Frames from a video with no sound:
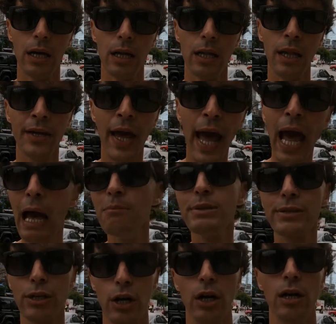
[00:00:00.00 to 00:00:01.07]
like a
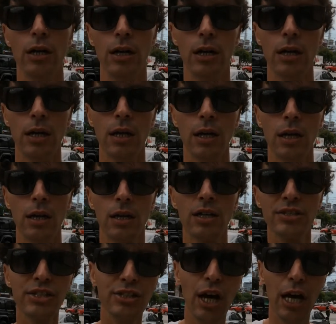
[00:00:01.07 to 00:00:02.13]
hamster, because
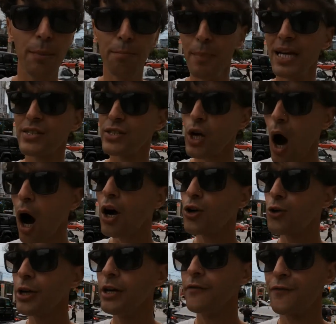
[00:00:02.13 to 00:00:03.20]
he's got to mix
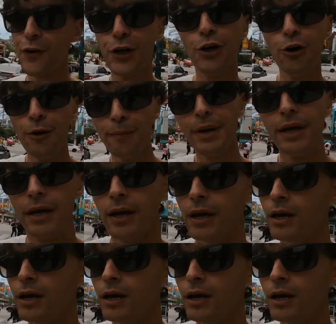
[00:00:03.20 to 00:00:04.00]
concrete for you and me.